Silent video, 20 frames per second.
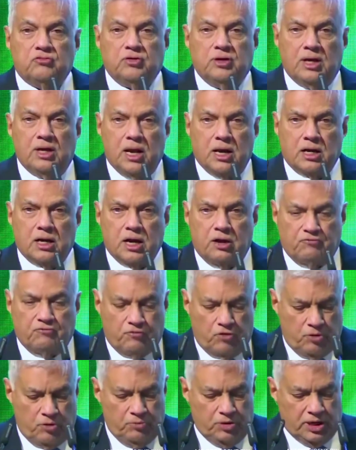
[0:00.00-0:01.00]
Sri Lanka
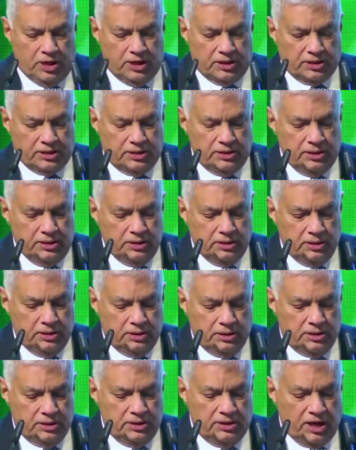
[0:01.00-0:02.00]
formulated
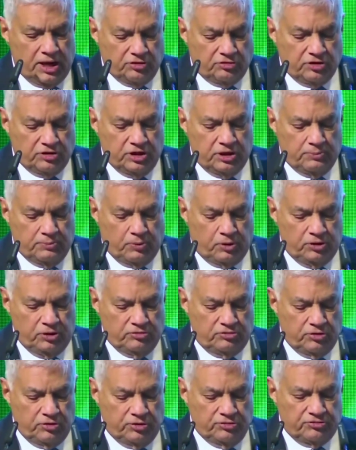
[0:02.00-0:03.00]
the national
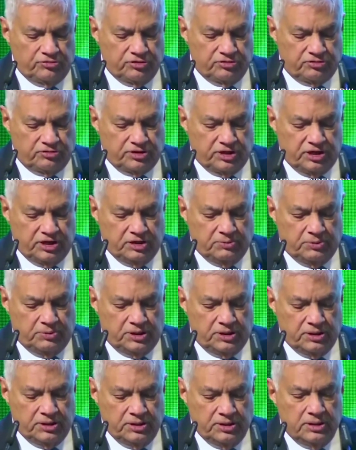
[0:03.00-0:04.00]
policy on
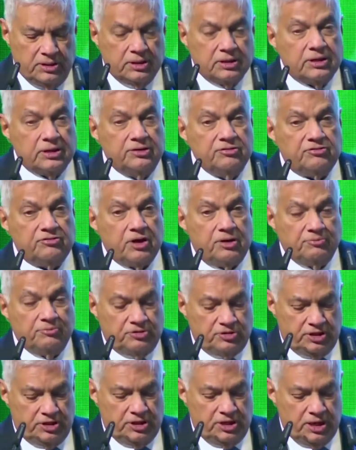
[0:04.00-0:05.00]
sustainable
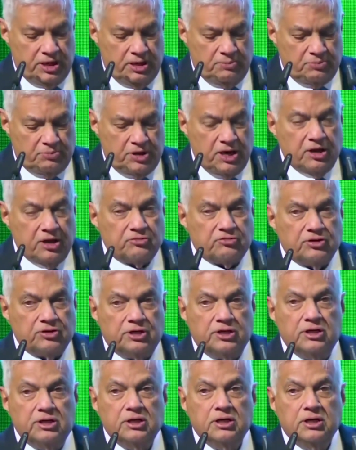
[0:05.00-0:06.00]
consumption and
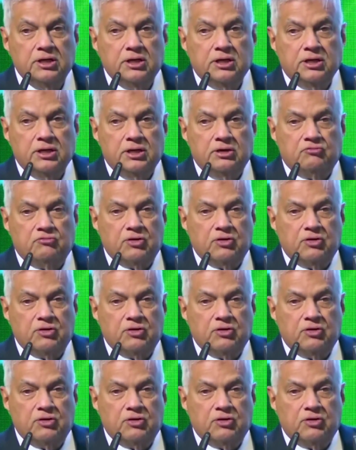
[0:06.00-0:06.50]
production in